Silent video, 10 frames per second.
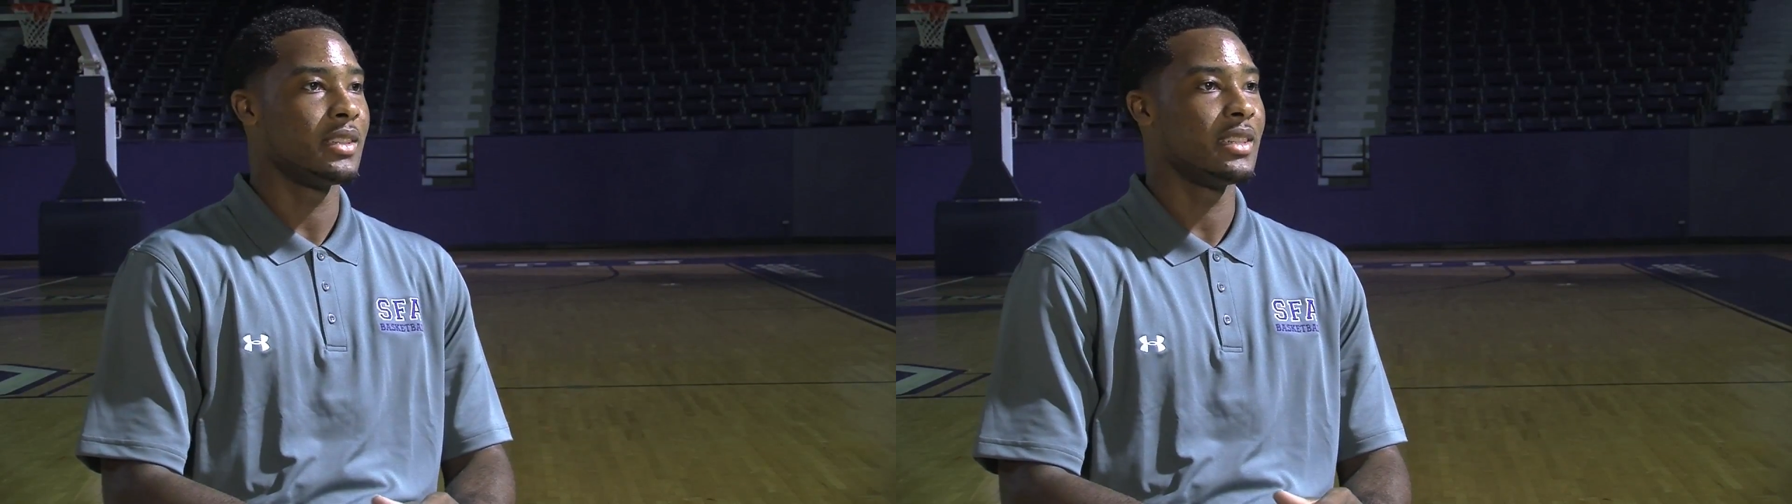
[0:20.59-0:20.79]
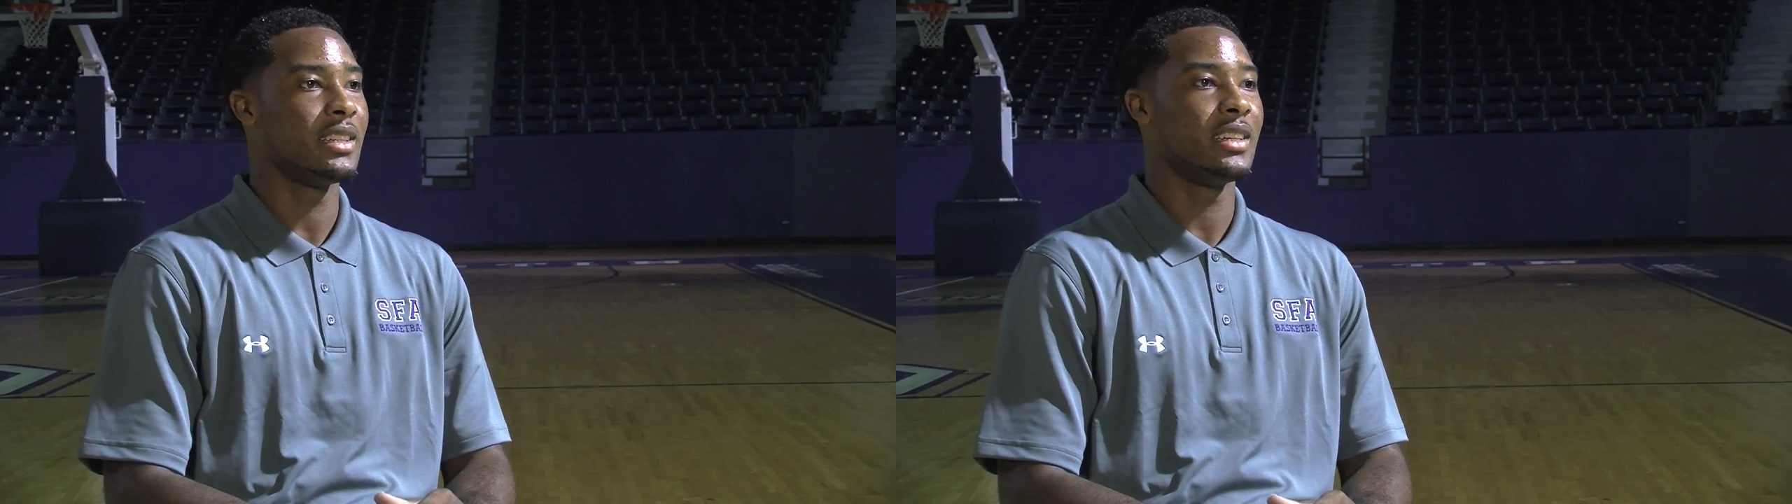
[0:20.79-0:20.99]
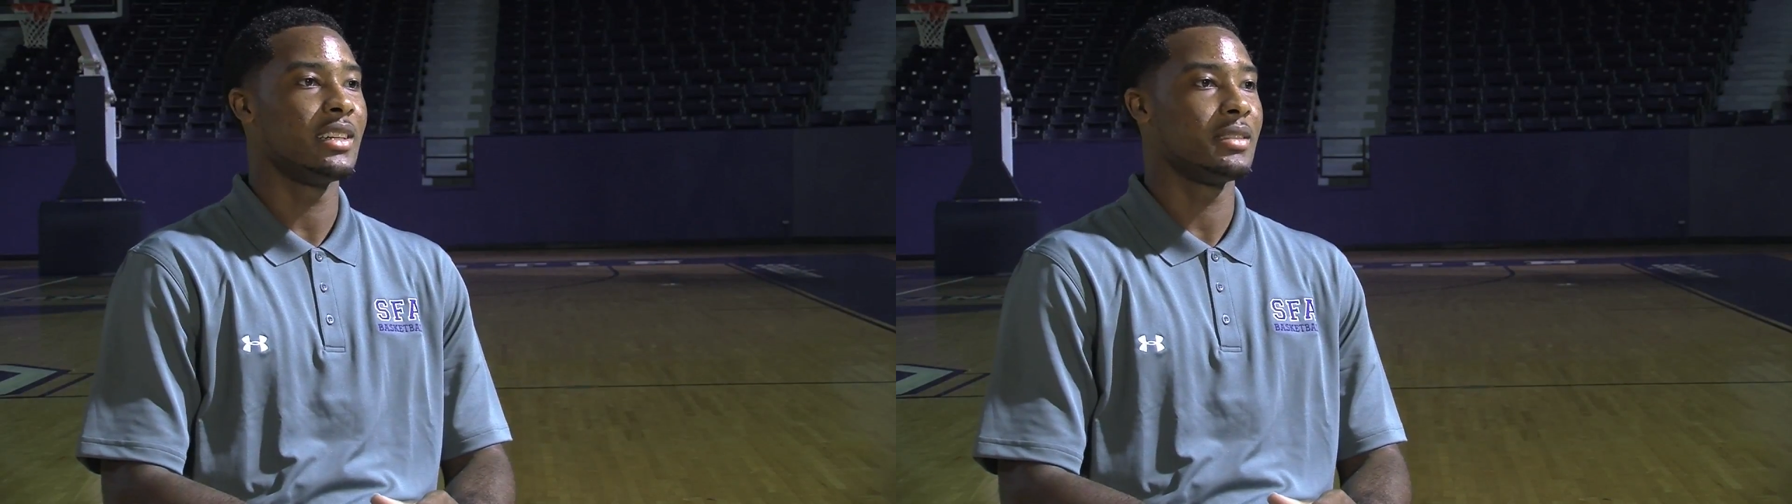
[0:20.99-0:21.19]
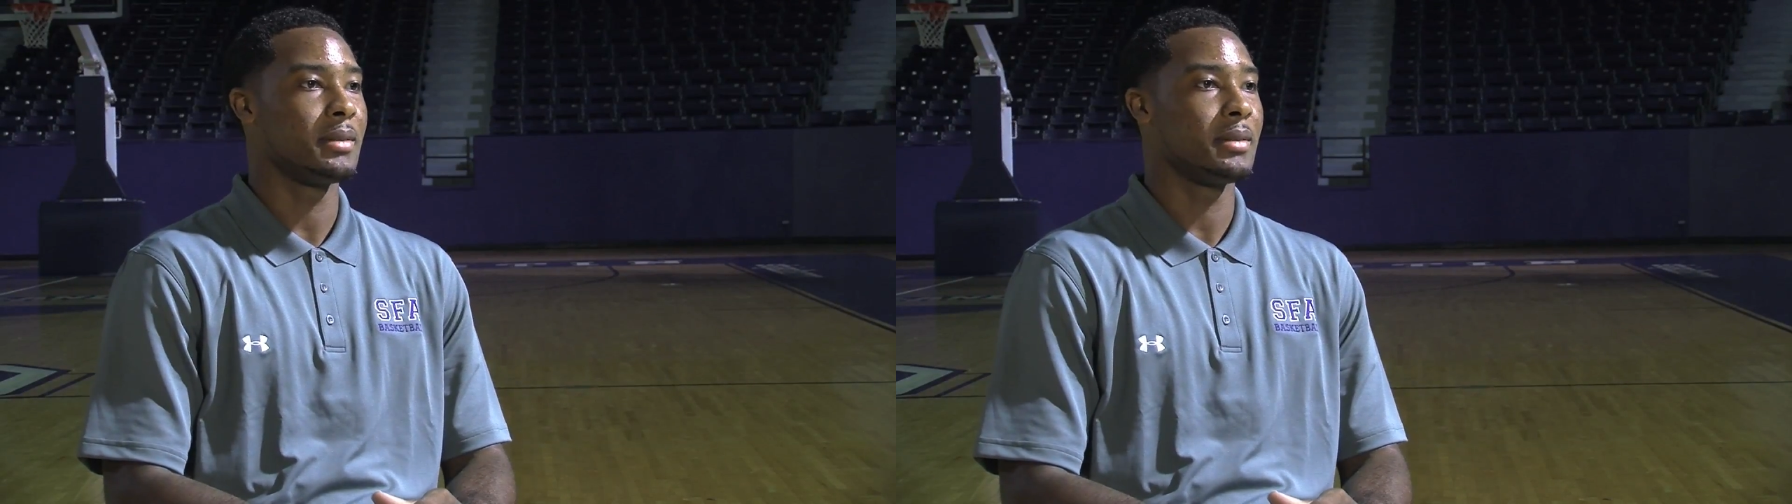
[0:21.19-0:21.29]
he loves